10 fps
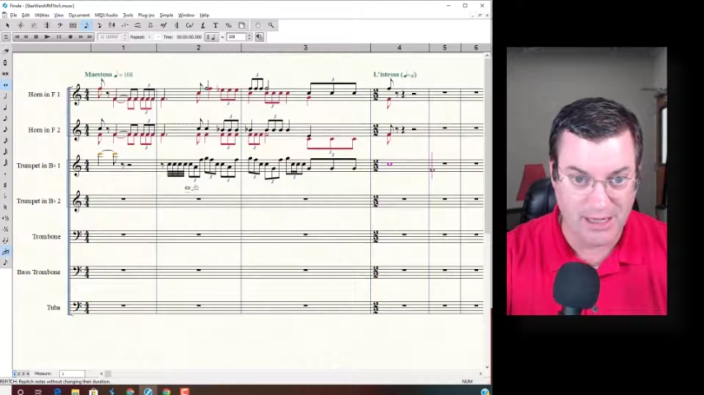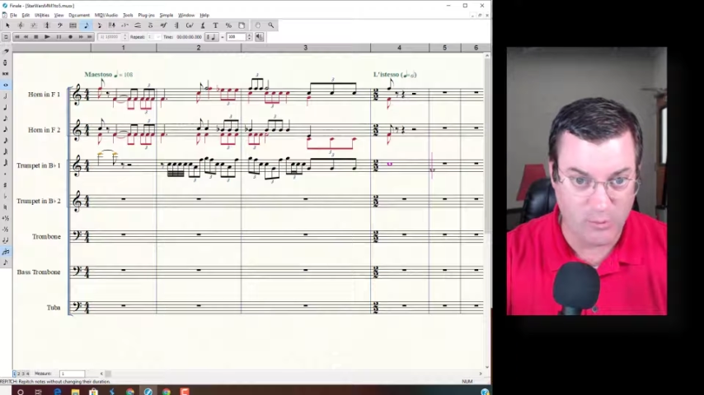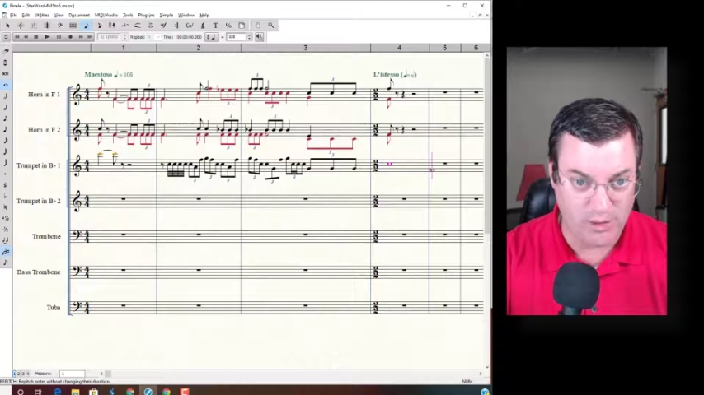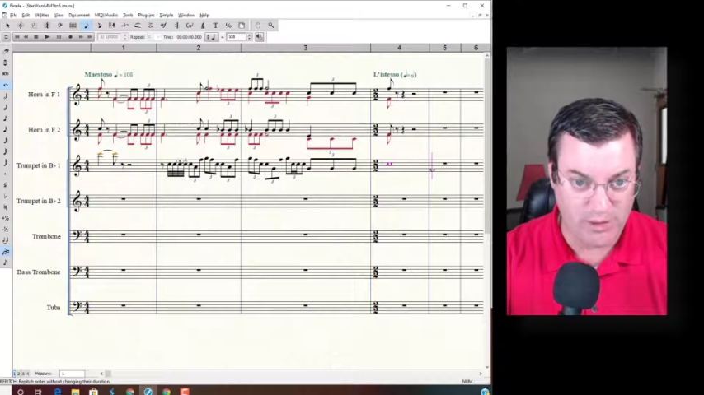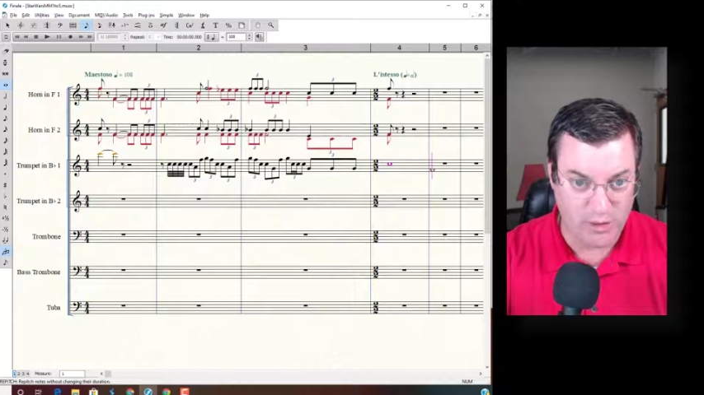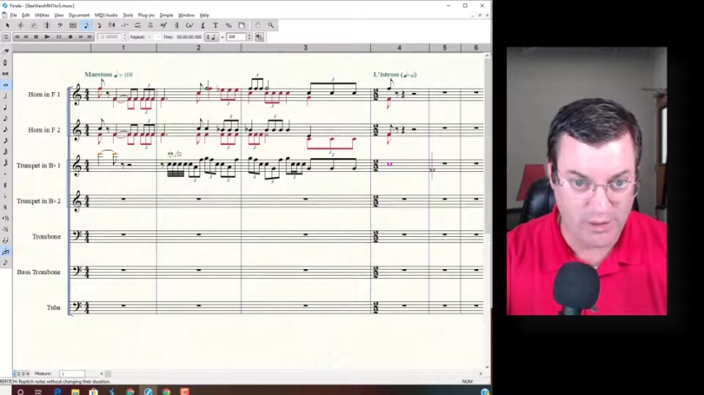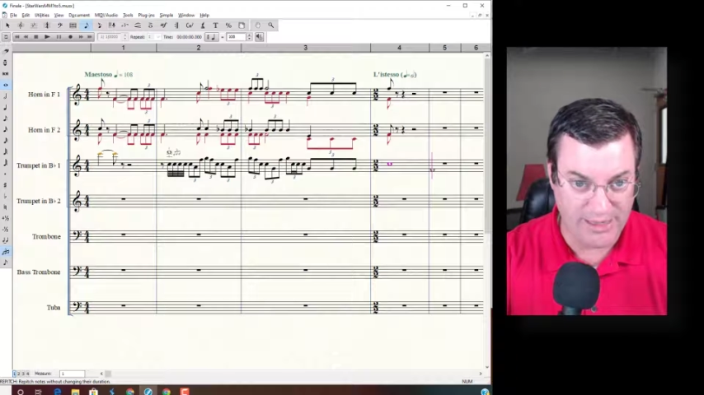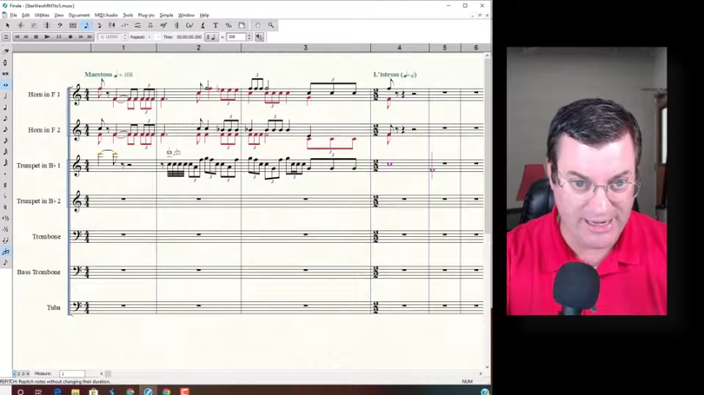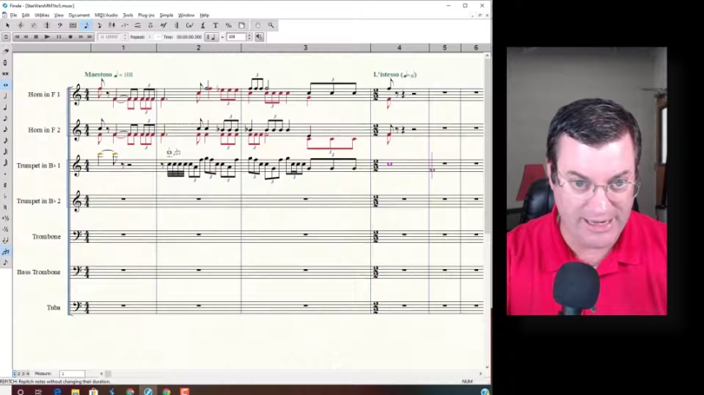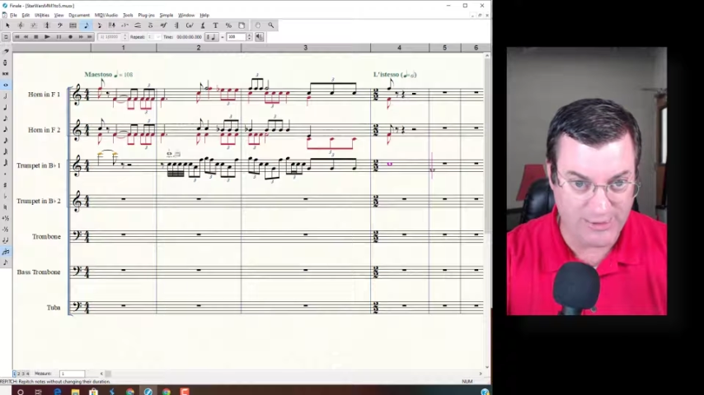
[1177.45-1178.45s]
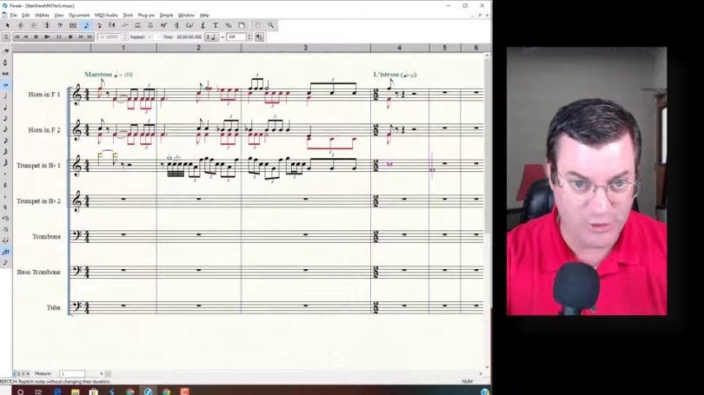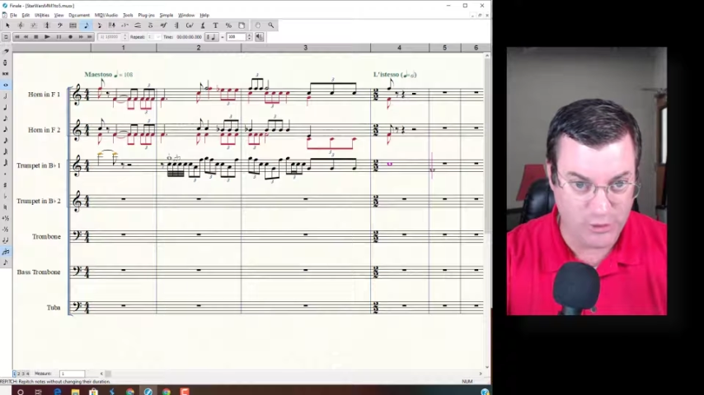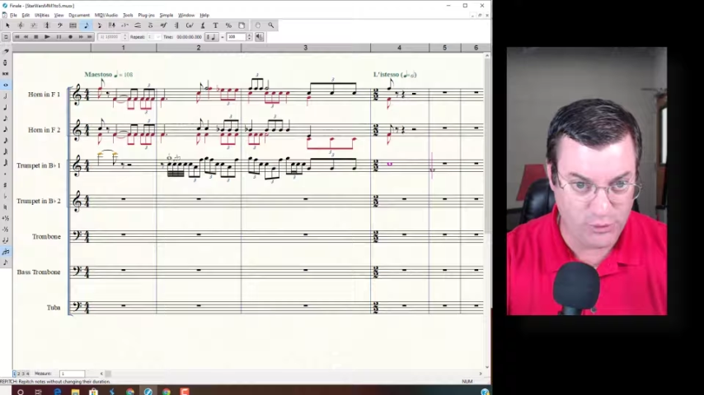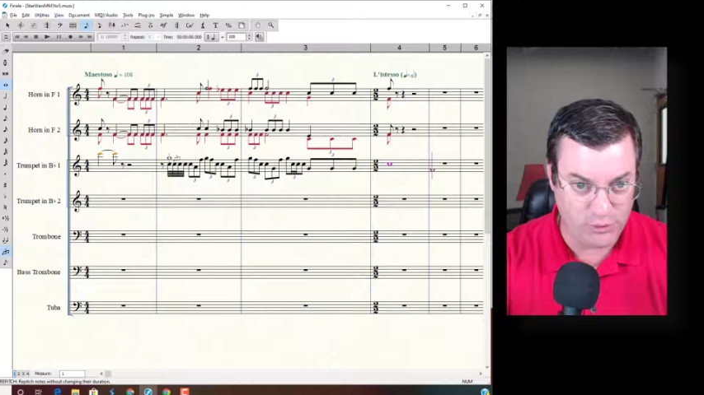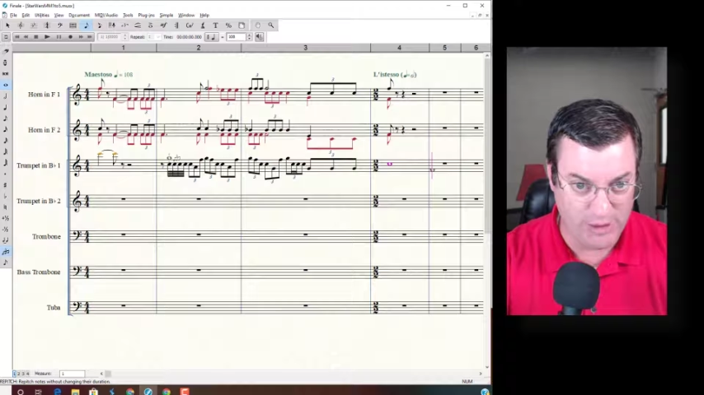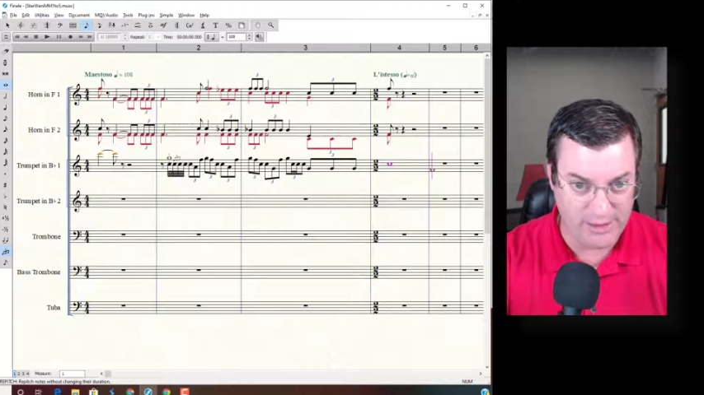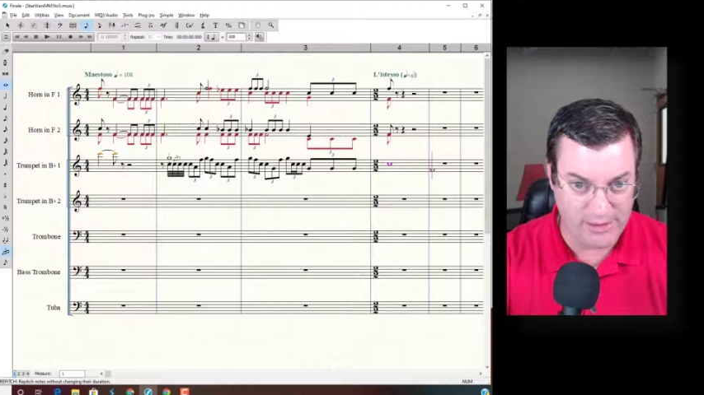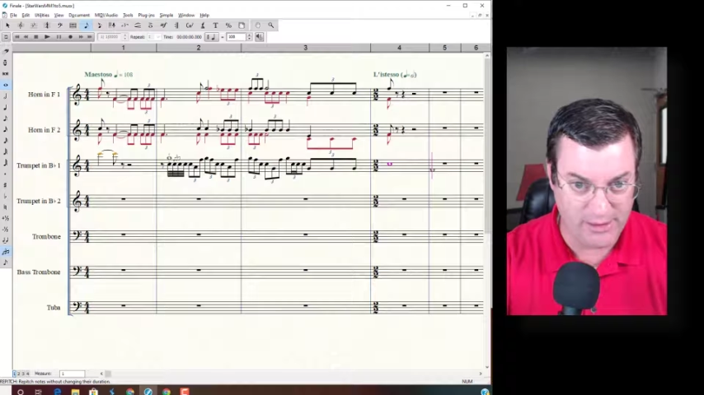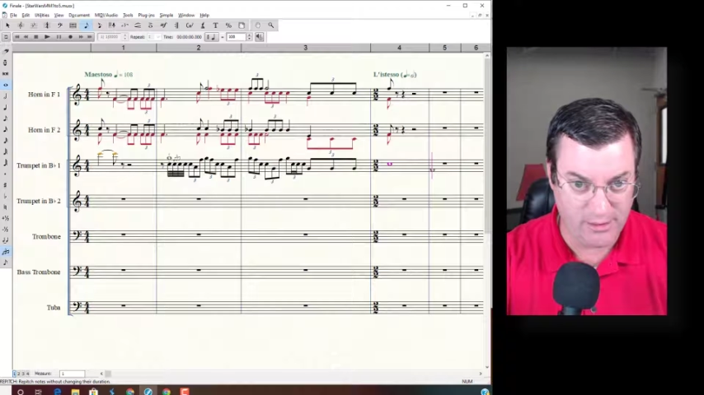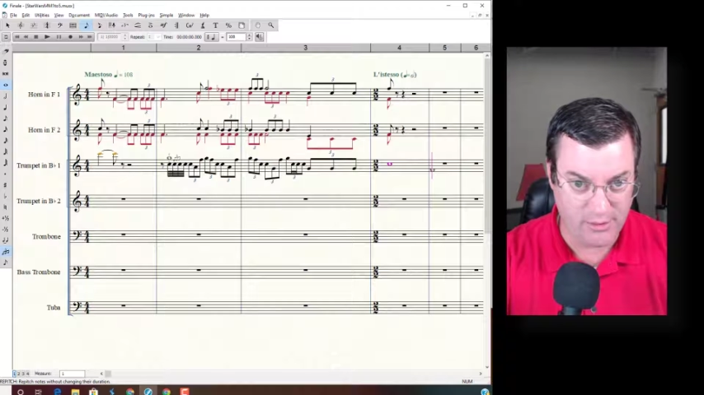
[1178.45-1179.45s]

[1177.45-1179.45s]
We start in A2 right here